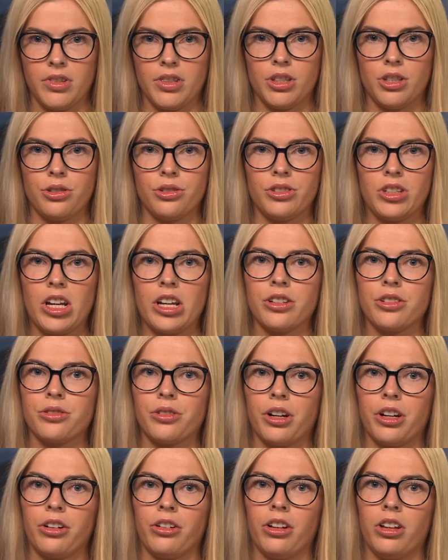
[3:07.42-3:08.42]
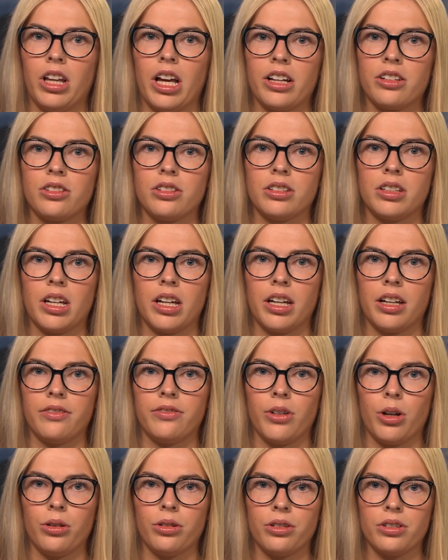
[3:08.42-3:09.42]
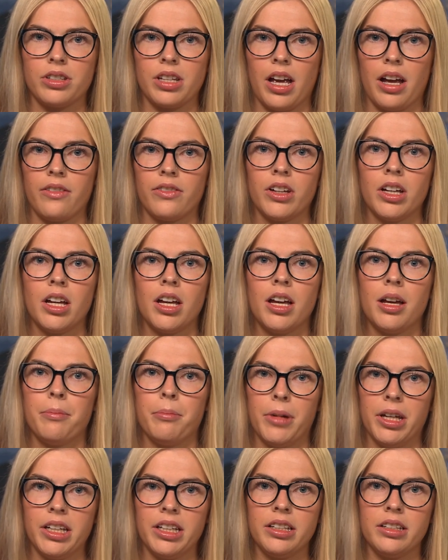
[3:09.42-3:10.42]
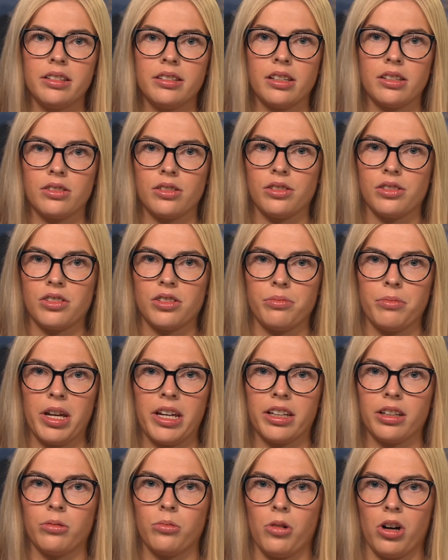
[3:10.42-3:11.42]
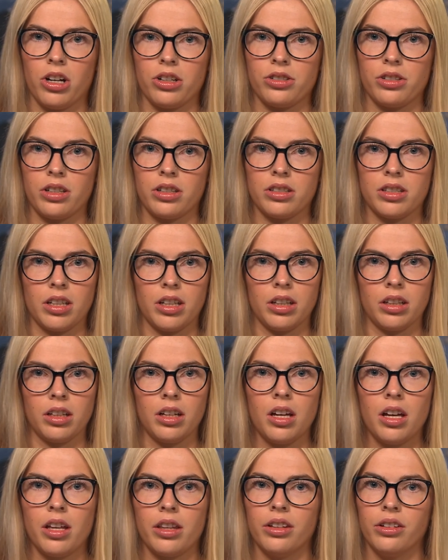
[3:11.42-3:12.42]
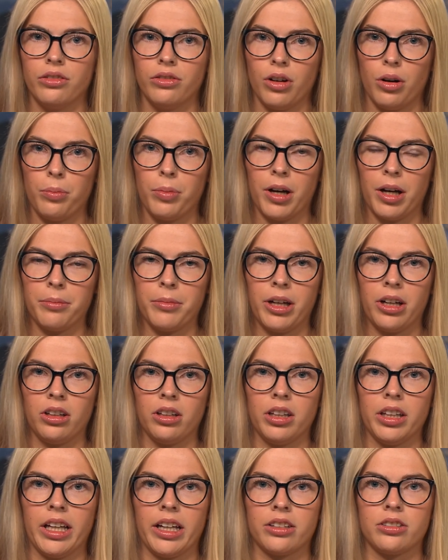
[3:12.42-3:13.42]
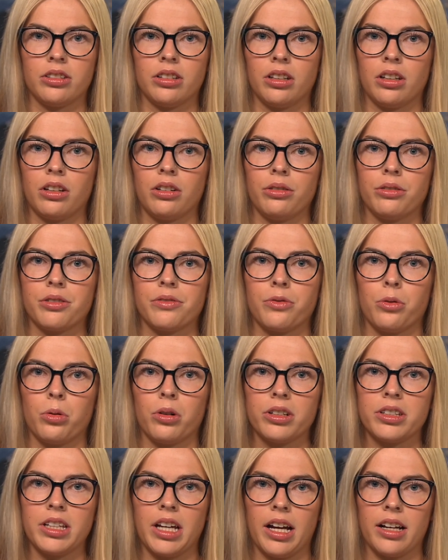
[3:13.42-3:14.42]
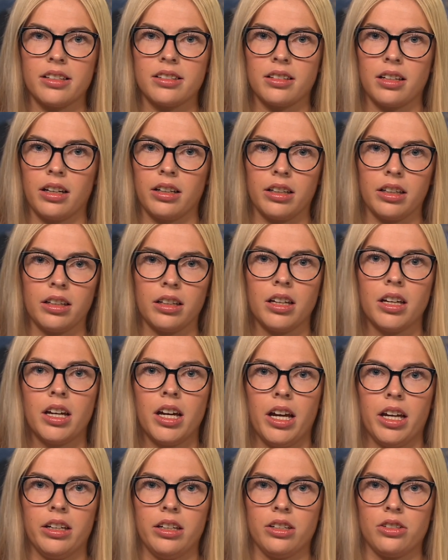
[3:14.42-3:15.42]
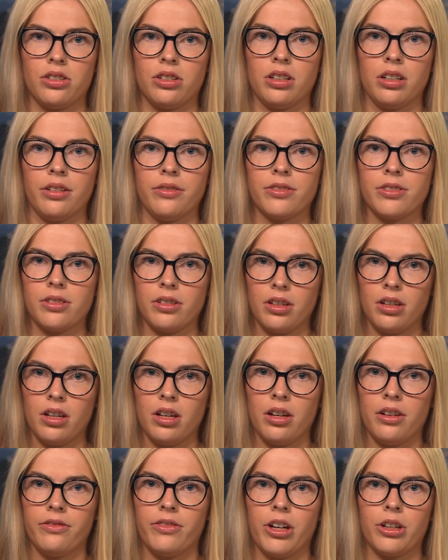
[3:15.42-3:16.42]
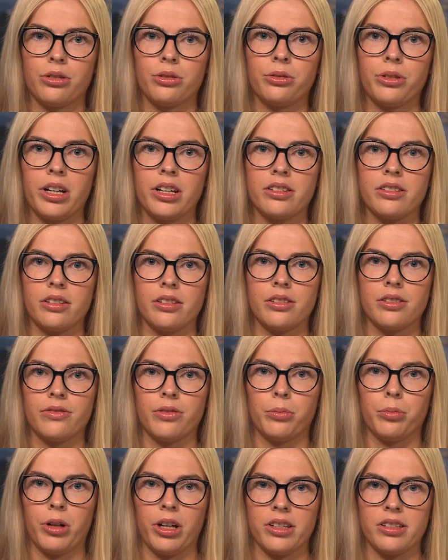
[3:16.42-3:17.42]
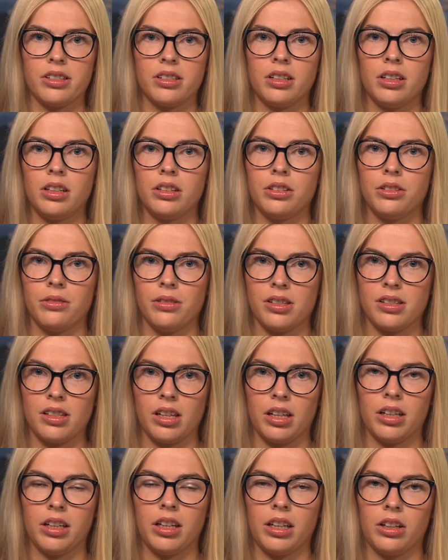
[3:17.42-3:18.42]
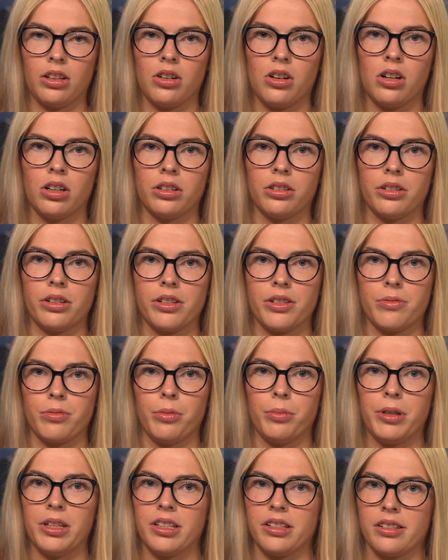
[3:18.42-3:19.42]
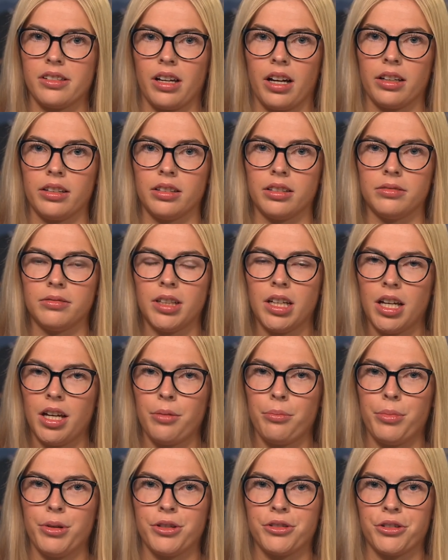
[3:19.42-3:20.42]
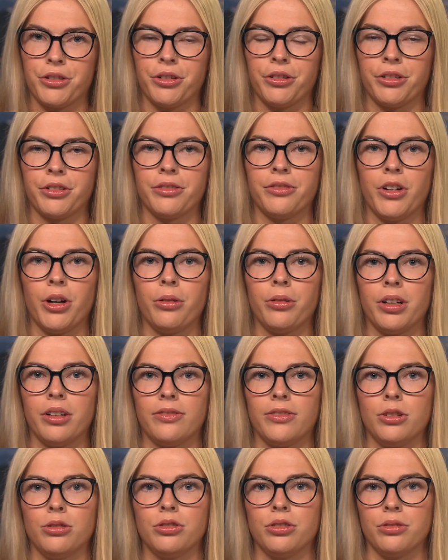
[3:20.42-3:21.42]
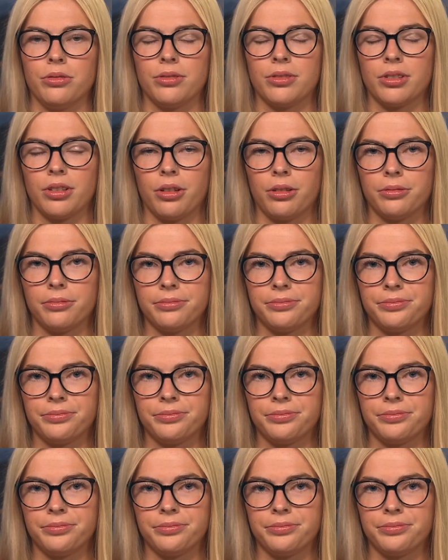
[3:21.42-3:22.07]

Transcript: Tuesday is General Election Day, and voters have many decisions to make in Washington. The vote-by-mail election includes four tax-cutting initiatives. Federal races for President, U.S. Senate, and Congress will be decided. Be sure to vote if you choose so.